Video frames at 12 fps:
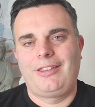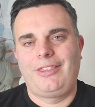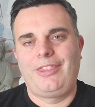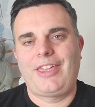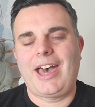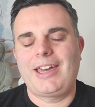
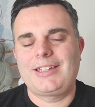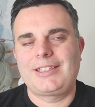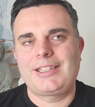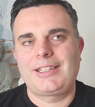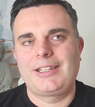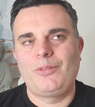
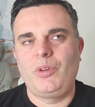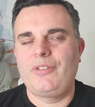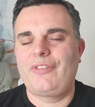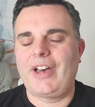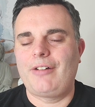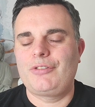that we
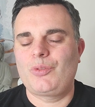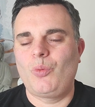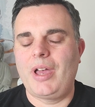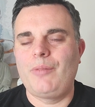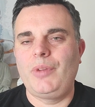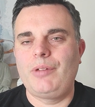felt
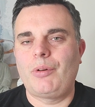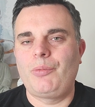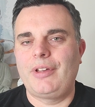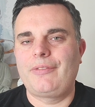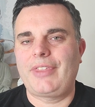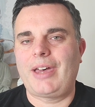when we were
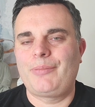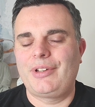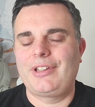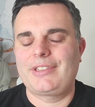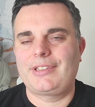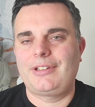with that
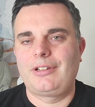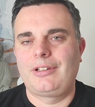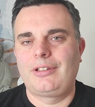person.